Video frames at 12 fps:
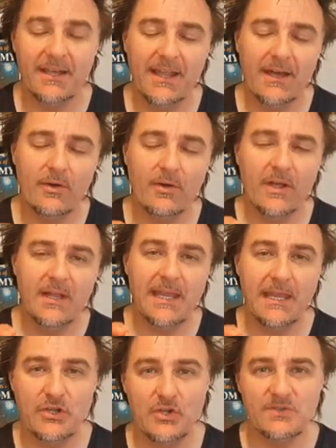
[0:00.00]
Now,
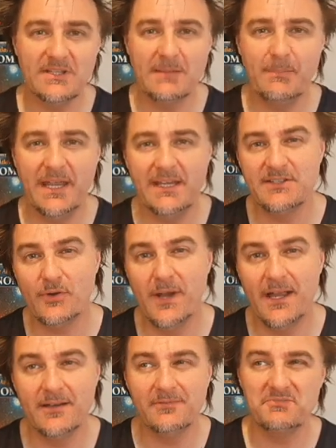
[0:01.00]
it usually peaks
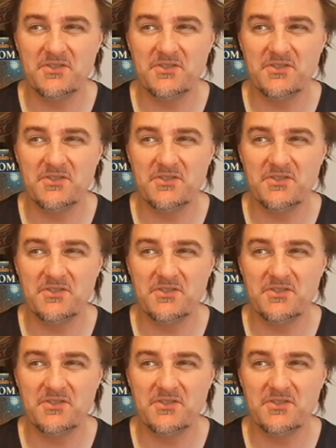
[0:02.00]
around